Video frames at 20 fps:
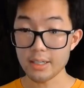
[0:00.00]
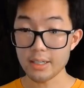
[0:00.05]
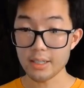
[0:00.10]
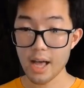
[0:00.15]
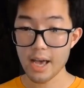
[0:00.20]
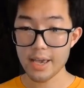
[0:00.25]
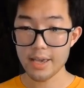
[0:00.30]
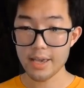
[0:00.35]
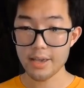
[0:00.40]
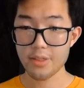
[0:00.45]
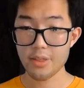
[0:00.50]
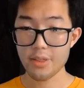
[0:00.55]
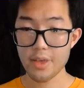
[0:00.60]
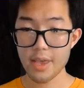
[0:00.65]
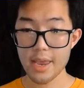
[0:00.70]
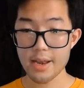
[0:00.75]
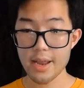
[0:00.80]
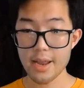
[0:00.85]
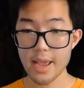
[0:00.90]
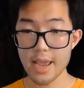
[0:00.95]
Goliath
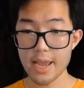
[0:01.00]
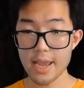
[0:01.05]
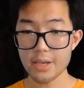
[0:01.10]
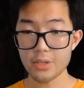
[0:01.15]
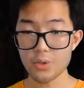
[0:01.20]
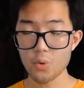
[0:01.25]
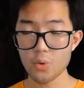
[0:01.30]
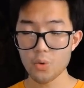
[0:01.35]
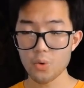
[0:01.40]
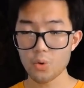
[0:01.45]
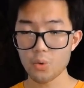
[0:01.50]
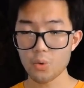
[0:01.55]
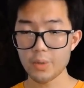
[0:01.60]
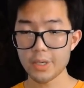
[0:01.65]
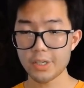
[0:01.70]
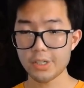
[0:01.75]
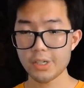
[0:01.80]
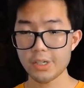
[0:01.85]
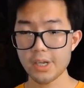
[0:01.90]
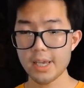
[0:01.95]
in a duel
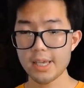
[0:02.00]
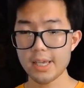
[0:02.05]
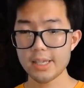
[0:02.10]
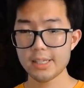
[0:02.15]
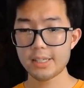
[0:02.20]
which